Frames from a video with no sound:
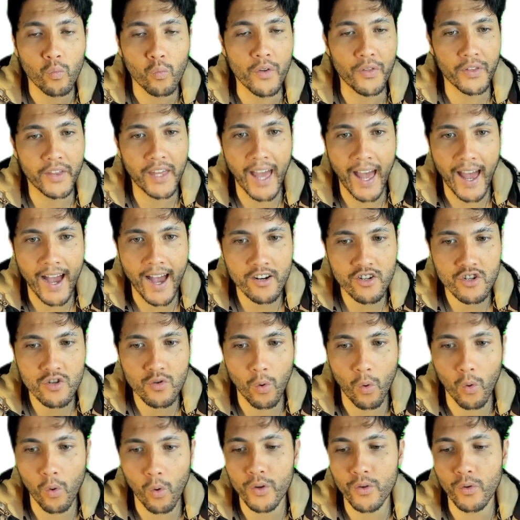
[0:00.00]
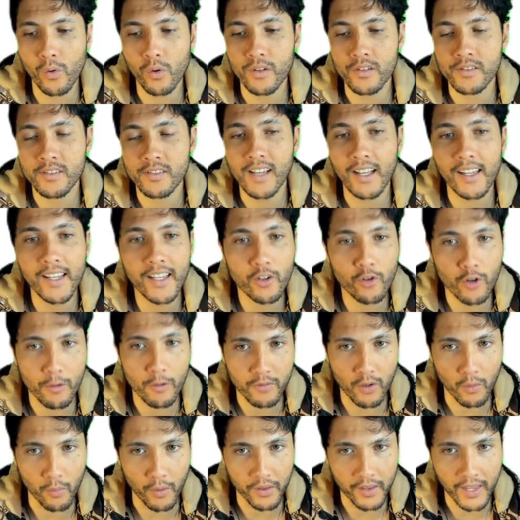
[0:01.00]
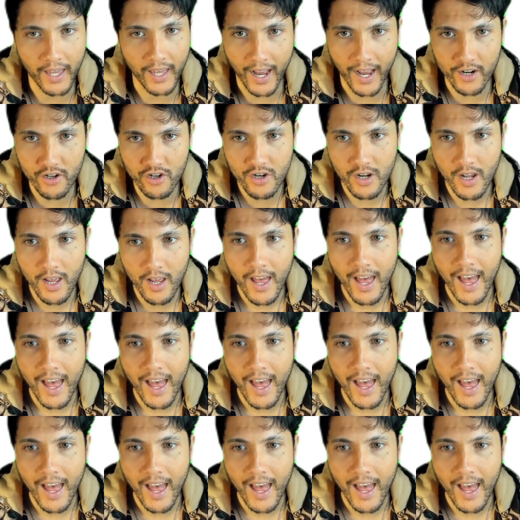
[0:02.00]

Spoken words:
with cash or you're selling crypto with cash.